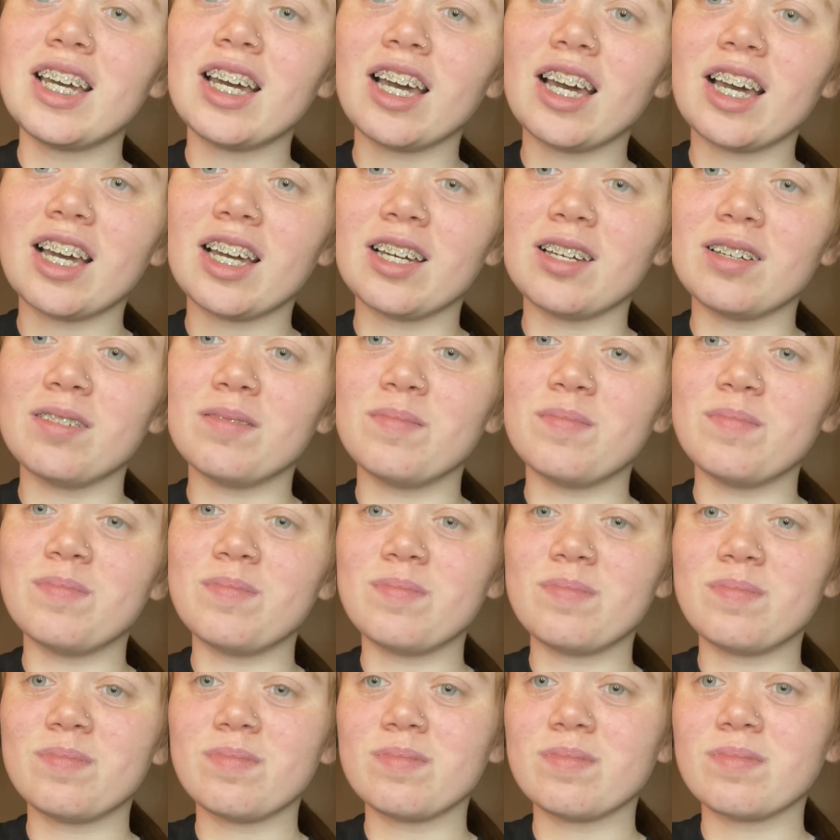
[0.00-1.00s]
Um,
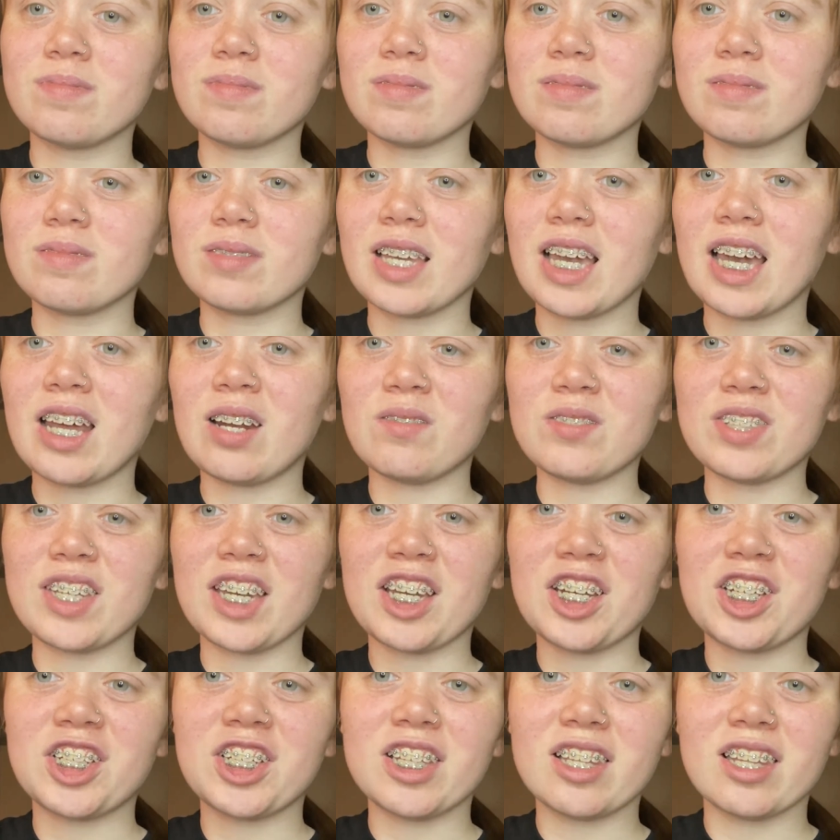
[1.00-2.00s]
I don't
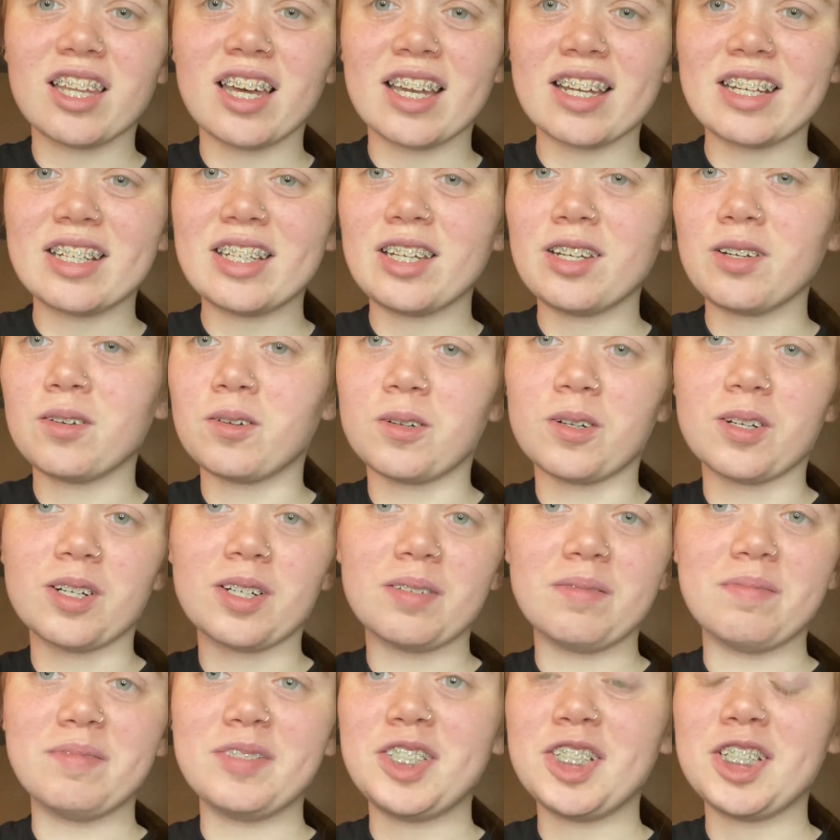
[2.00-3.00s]
think she liked it
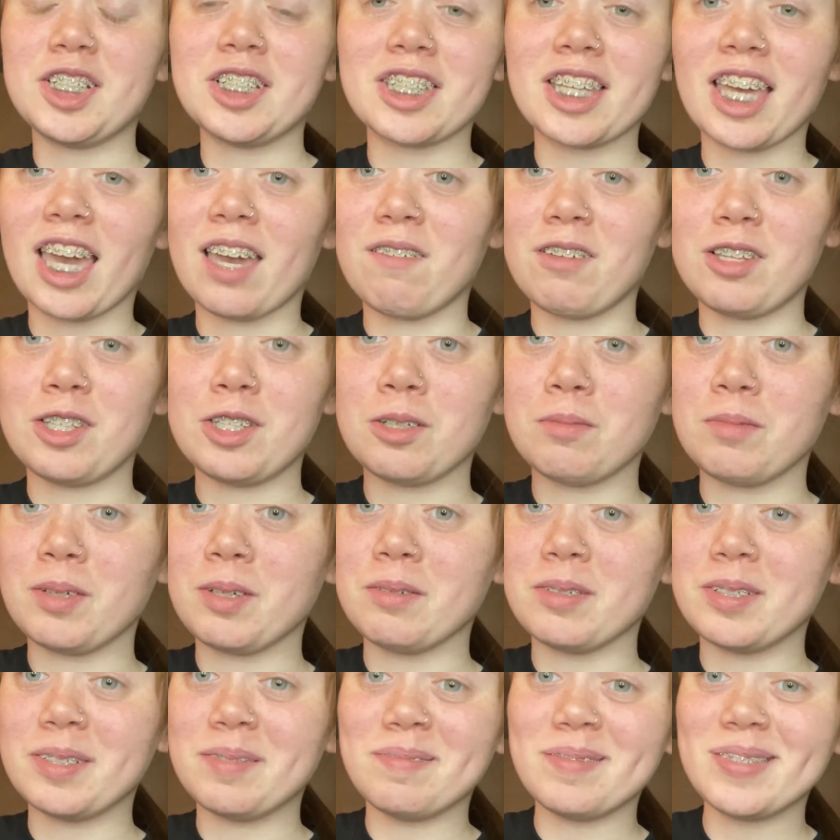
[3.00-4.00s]
or she just gave it to me
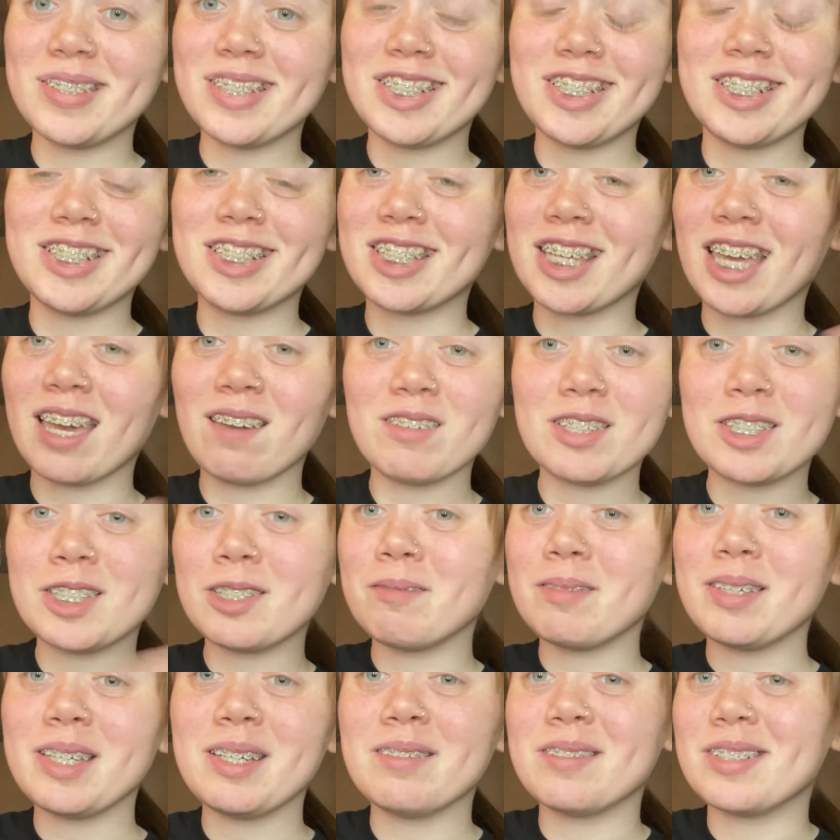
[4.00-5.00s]
one. She just gave it
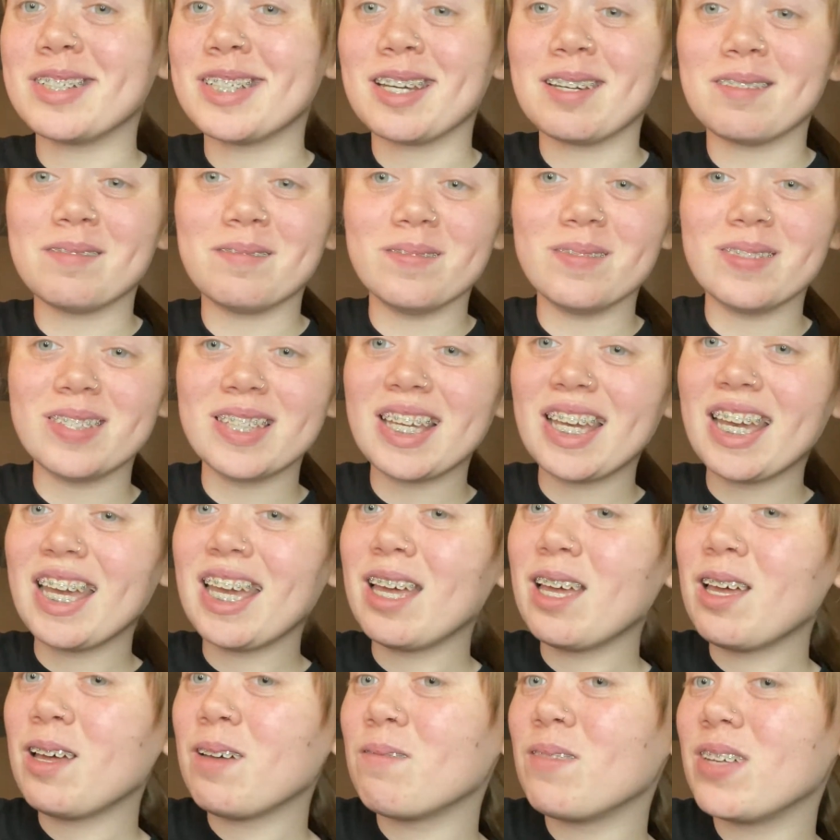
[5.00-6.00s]
to me or something.
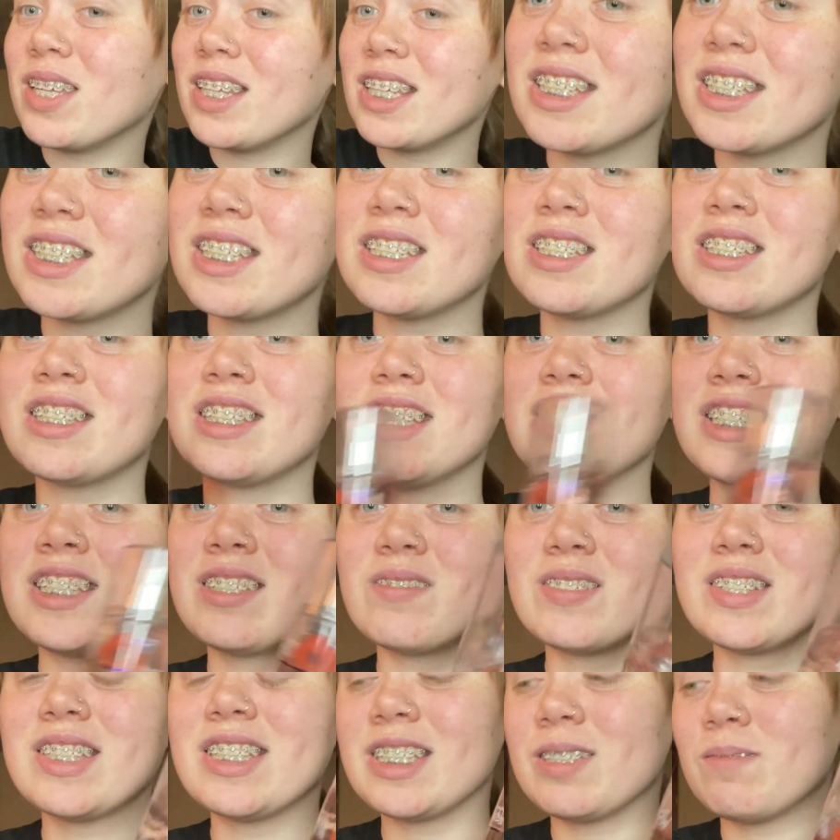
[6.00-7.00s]
But is this
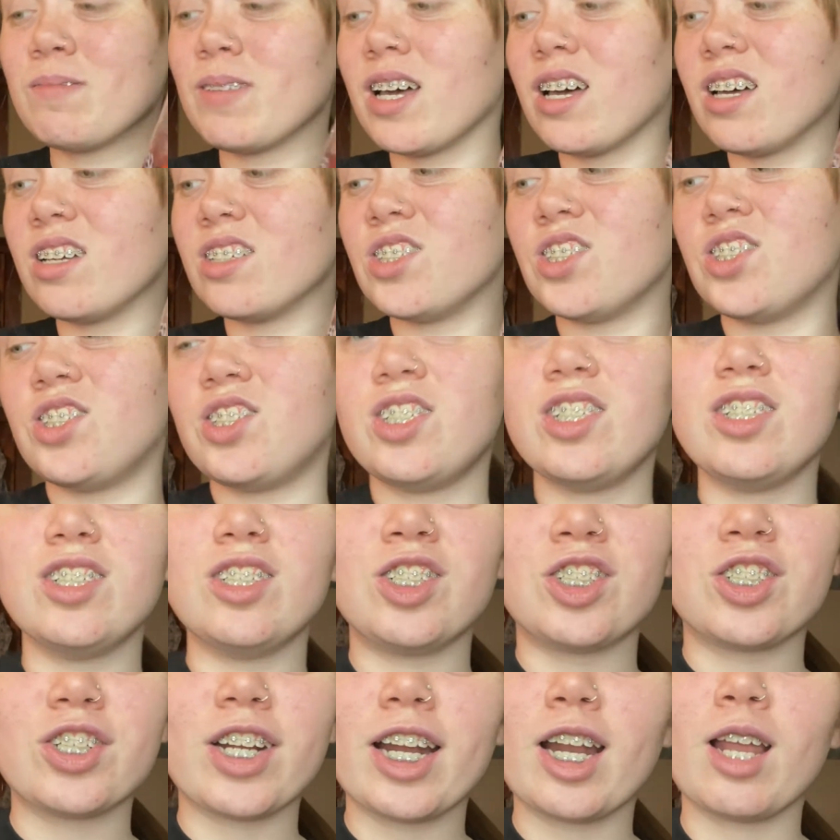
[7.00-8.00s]
one smells
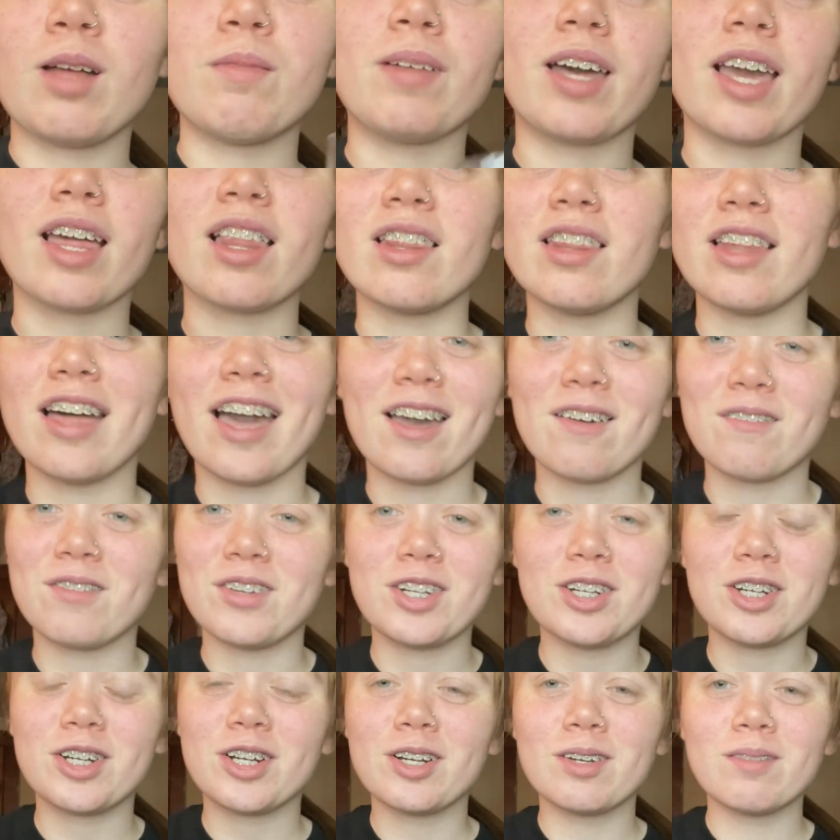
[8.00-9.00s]
straight up like
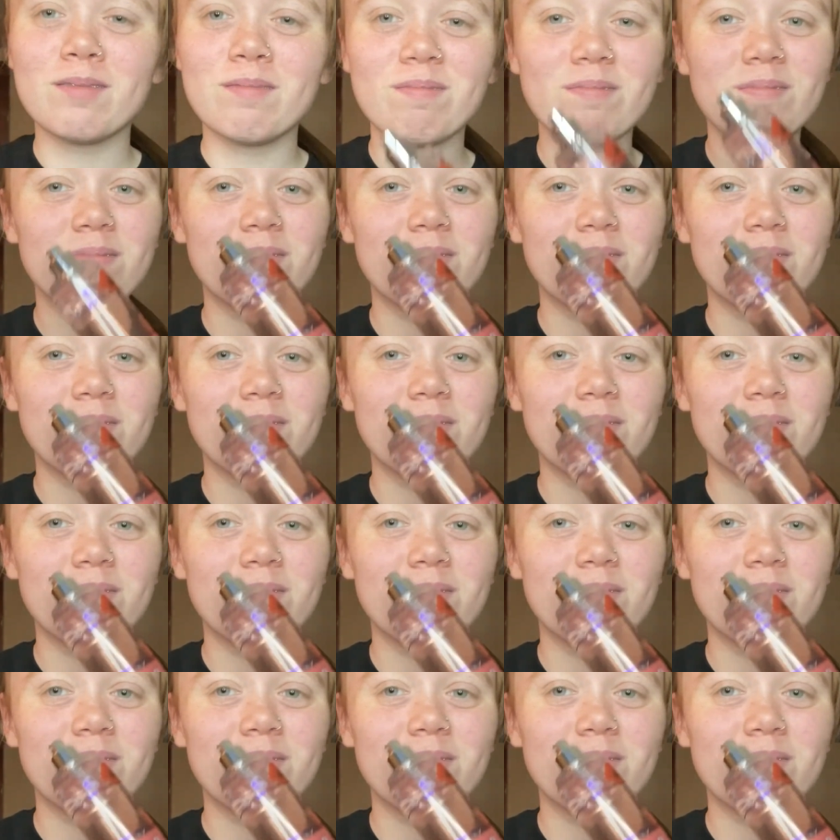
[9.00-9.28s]
lavender.